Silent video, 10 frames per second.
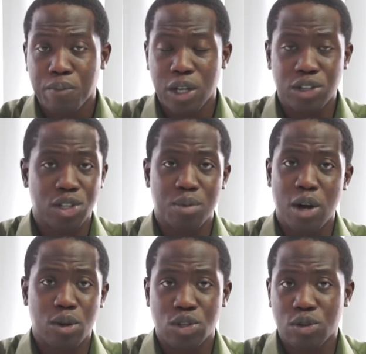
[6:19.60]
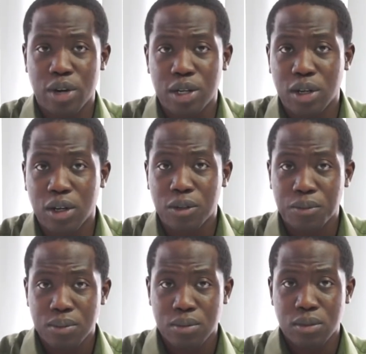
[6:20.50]
It's just about your surrender.
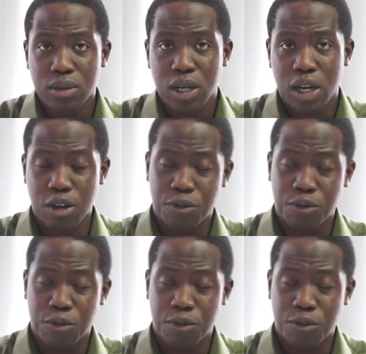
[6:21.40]
And you